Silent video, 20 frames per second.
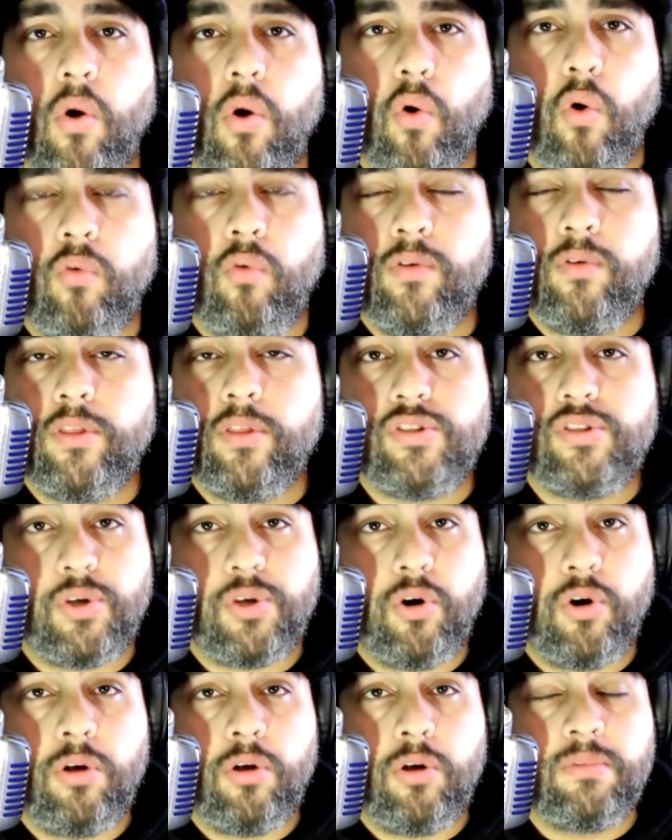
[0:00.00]
over the
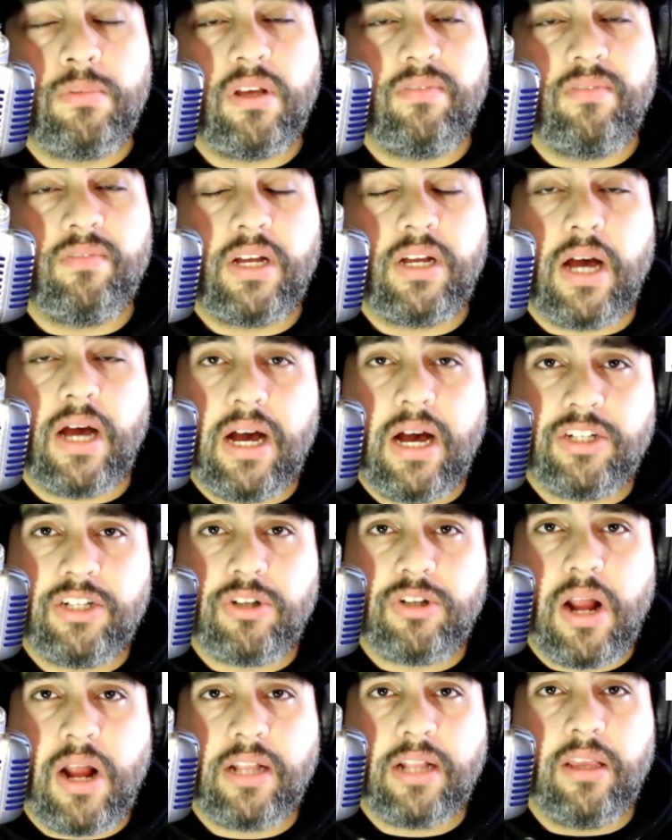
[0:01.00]
terms of the
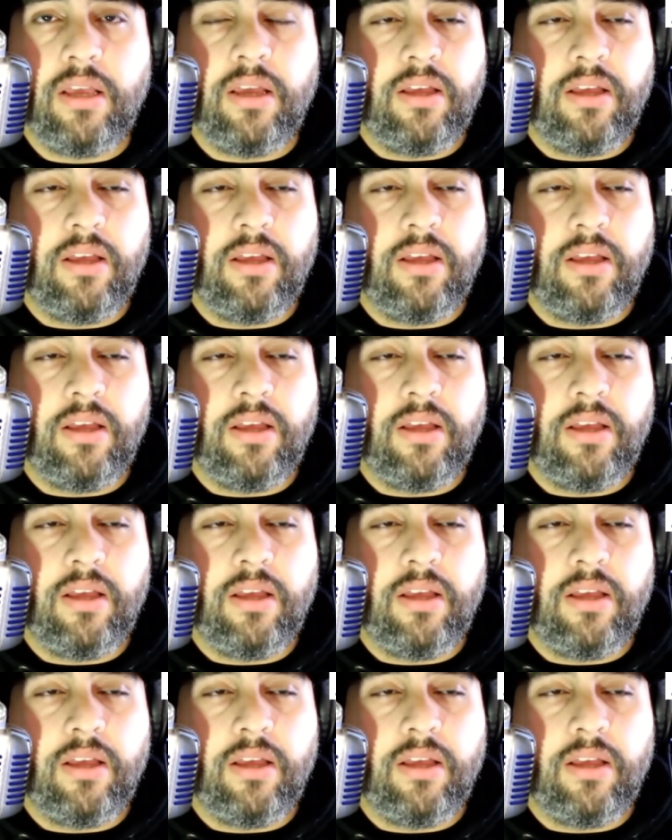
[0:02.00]
contract.